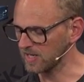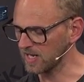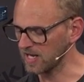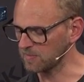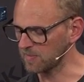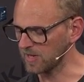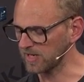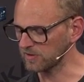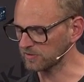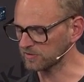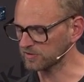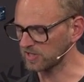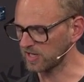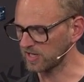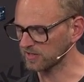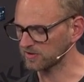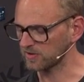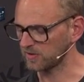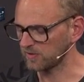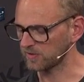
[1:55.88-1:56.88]
a menu
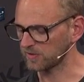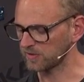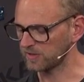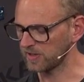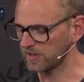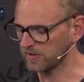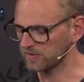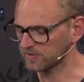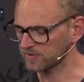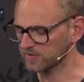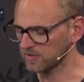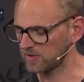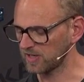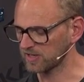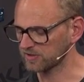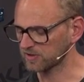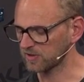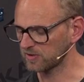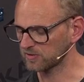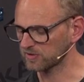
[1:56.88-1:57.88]
selector over here. So
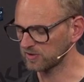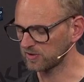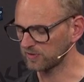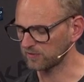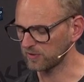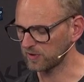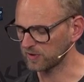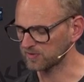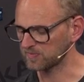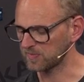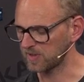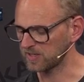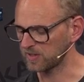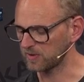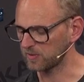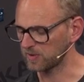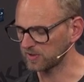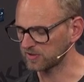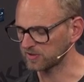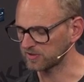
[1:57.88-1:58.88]
let's go to the first
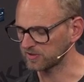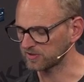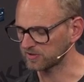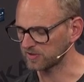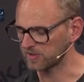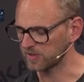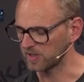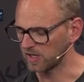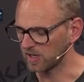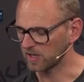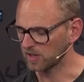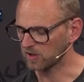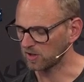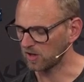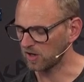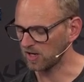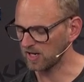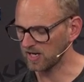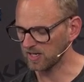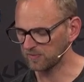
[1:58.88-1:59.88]
menu, which is the
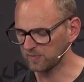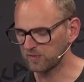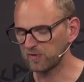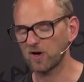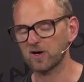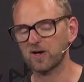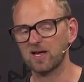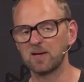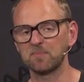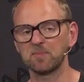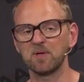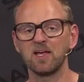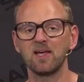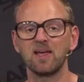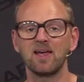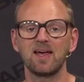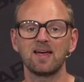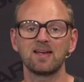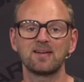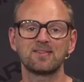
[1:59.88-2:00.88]
color and program.
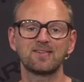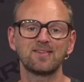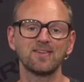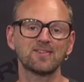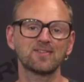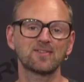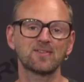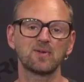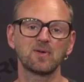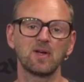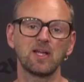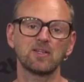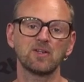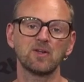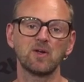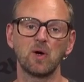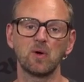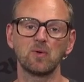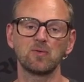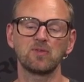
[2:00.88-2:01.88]
And just to let
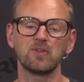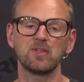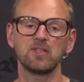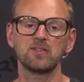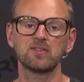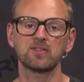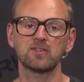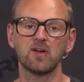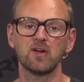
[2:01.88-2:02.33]
you know, these